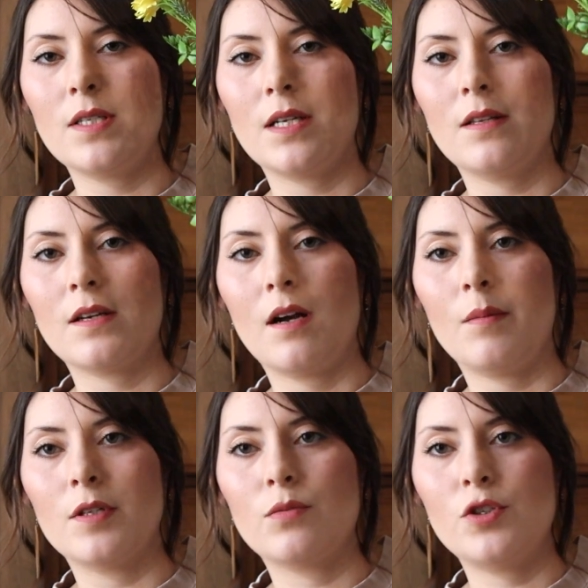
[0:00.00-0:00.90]
down in the
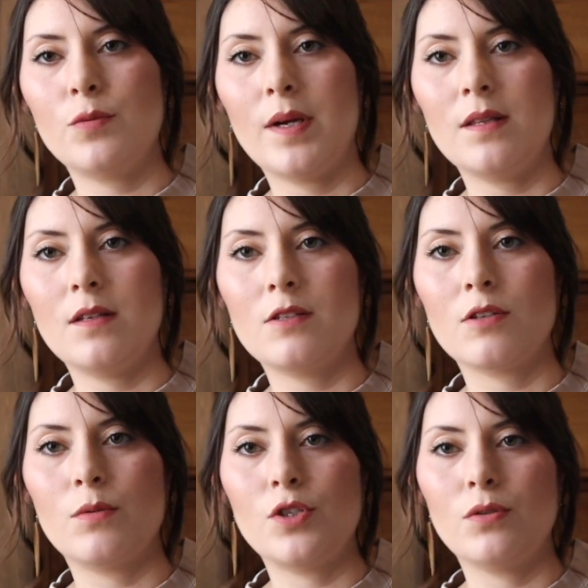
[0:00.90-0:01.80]
comments. Would you paint this
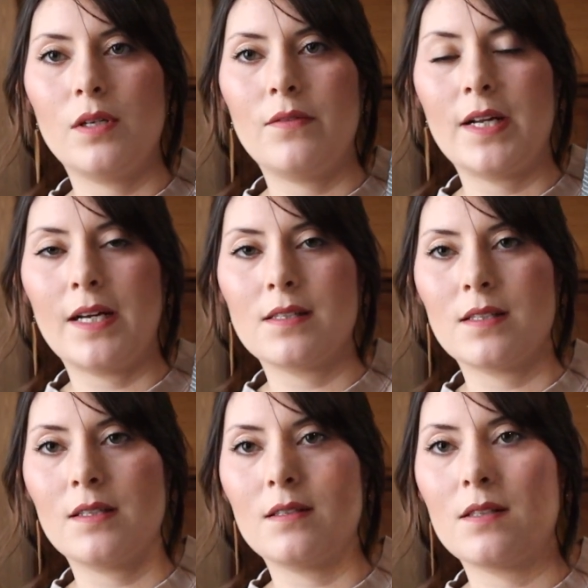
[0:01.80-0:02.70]
or would you leave it as
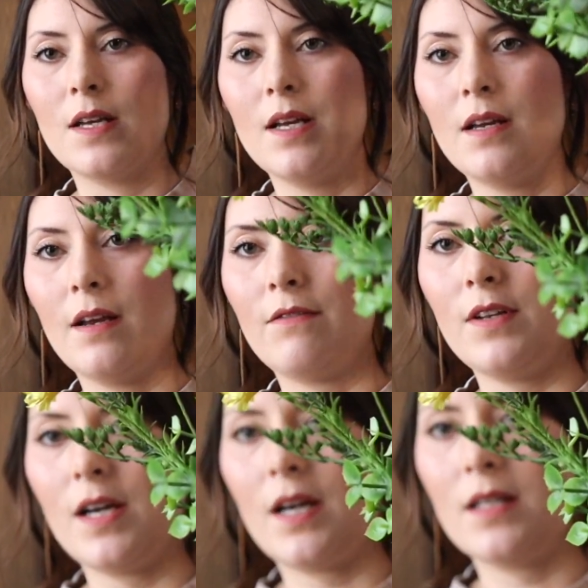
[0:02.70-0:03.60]
is? If
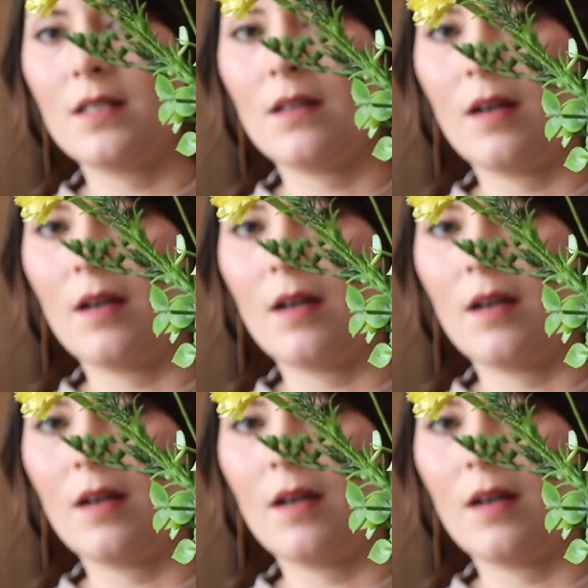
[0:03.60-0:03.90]
not,